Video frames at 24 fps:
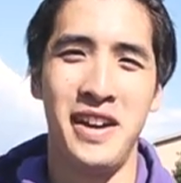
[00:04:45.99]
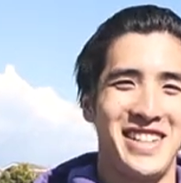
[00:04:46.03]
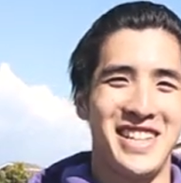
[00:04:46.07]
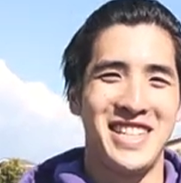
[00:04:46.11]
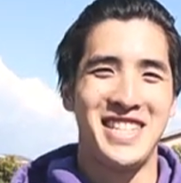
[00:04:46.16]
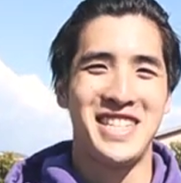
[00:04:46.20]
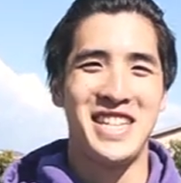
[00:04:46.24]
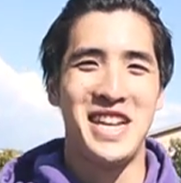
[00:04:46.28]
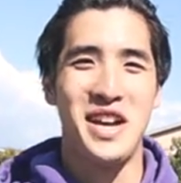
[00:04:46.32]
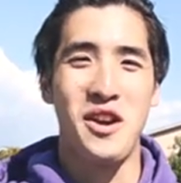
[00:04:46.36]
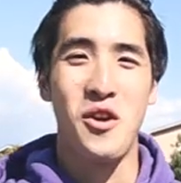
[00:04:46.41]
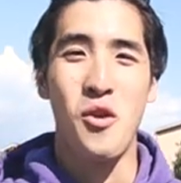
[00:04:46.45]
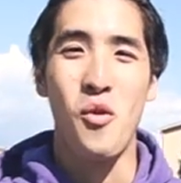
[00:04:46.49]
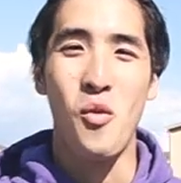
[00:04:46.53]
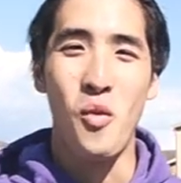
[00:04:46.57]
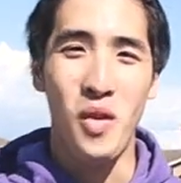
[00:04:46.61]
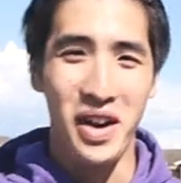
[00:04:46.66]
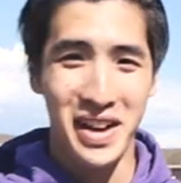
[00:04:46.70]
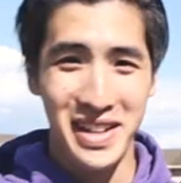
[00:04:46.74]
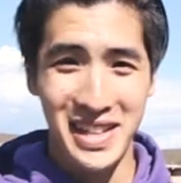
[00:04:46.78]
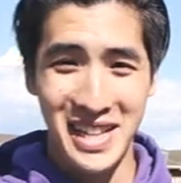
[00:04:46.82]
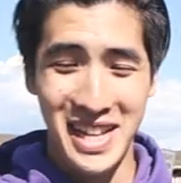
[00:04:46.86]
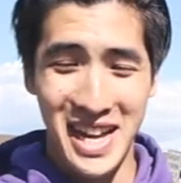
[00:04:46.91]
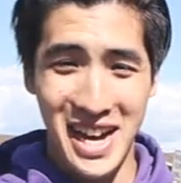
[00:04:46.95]
Let's take
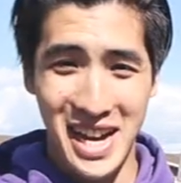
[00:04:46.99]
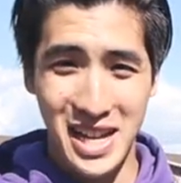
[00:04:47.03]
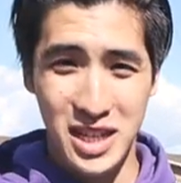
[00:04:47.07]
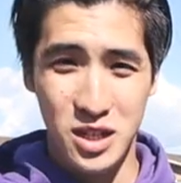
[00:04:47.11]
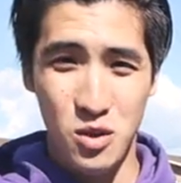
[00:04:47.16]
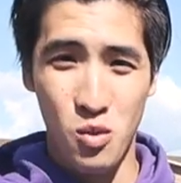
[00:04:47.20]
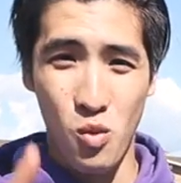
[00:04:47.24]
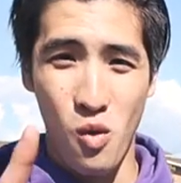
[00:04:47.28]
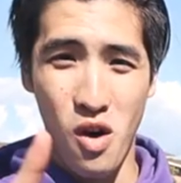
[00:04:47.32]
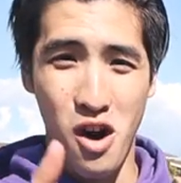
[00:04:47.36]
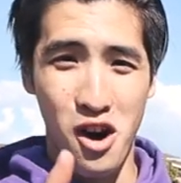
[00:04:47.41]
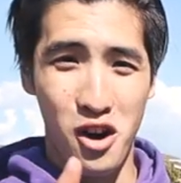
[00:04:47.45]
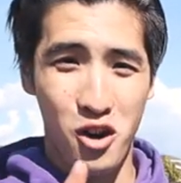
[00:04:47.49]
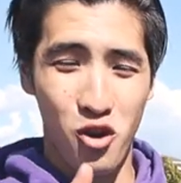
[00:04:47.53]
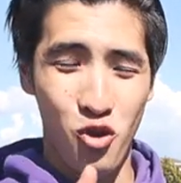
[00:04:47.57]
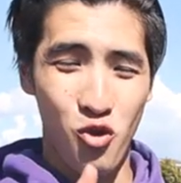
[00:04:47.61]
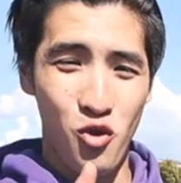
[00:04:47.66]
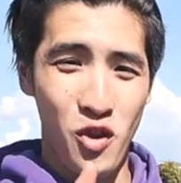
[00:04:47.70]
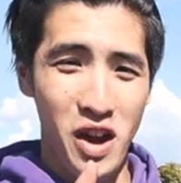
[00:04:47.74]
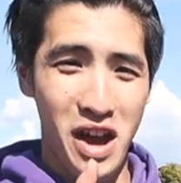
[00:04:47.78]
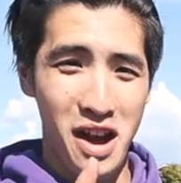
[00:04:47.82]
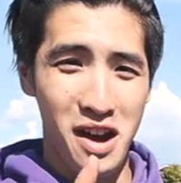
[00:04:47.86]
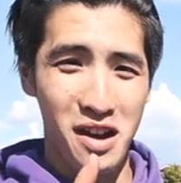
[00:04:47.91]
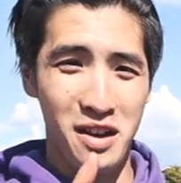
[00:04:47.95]
one last walk
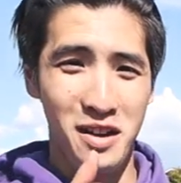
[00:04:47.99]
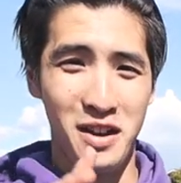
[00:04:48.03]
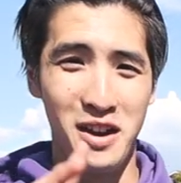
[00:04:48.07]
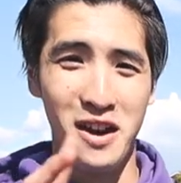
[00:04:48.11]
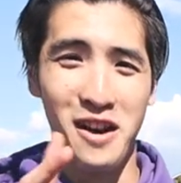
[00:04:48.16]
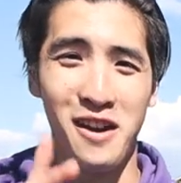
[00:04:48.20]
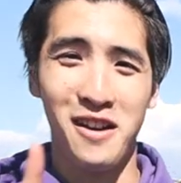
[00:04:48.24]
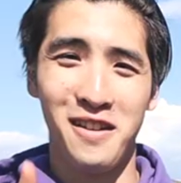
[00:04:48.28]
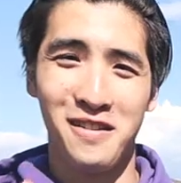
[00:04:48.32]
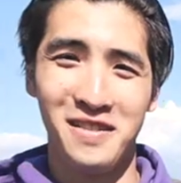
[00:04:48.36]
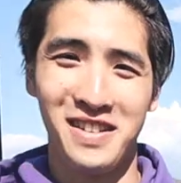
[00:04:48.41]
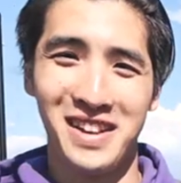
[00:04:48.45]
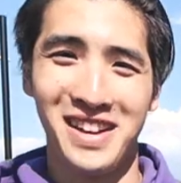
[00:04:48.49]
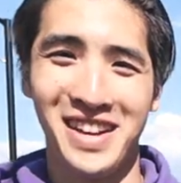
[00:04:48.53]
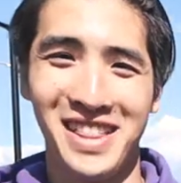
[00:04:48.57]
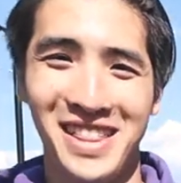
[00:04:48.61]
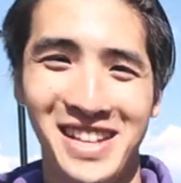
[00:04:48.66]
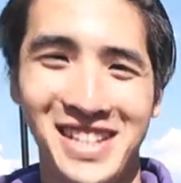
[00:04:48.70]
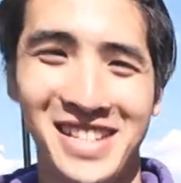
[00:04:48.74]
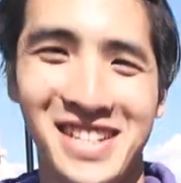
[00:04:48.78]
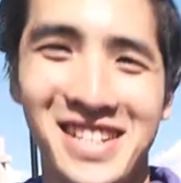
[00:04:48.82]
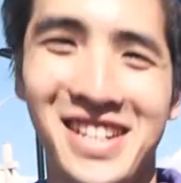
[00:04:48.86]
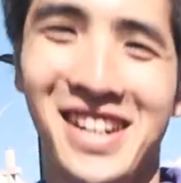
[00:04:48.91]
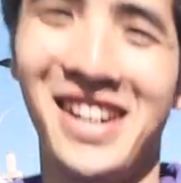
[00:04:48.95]
around of this